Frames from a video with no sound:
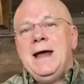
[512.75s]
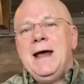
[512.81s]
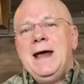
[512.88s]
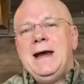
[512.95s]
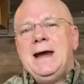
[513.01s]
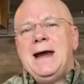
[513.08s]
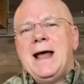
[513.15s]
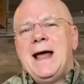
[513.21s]

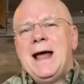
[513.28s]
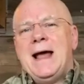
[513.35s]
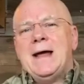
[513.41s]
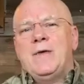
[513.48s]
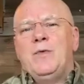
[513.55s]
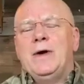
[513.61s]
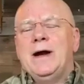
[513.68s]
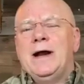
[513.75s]
And
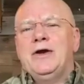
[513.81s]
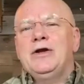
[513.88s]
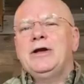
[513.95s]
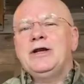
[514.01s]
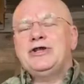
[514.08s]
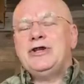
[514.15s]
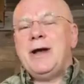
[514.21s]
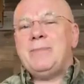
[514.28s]
when I
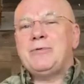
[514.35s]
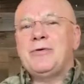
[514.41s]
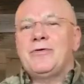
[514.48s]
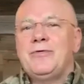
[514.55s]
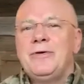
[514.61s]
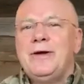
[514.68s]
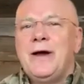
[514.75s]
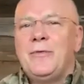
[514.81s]
look at chapter
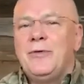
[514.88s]
3,